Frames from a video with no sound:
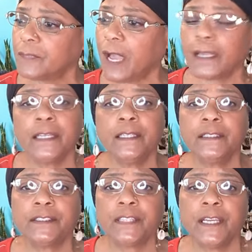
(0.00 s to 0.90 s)
I can
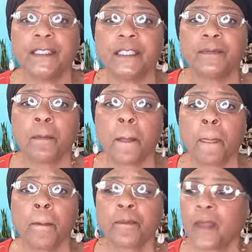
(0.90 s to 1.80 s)
understand it.
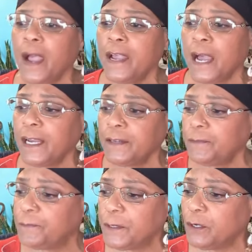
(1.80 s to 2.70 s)

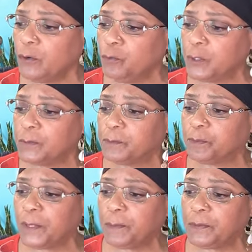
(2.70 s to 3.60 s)
I feel when
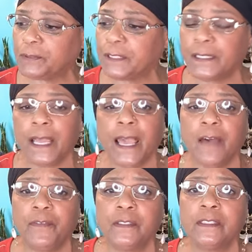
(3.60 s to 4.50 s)
people say
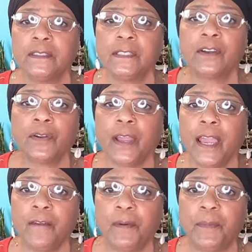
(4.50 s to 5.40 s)
they're going to
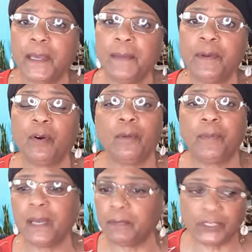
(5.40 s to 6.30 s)
have a baby or a
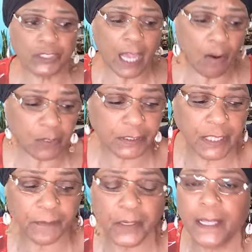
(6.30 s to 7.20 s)
baby shower or
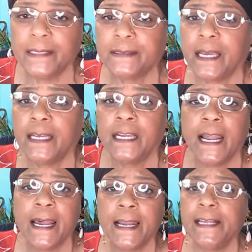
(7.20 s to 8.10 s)
something like that,
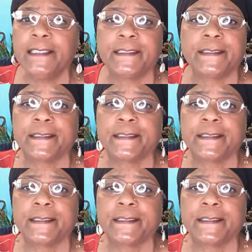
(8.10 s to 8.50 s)
it's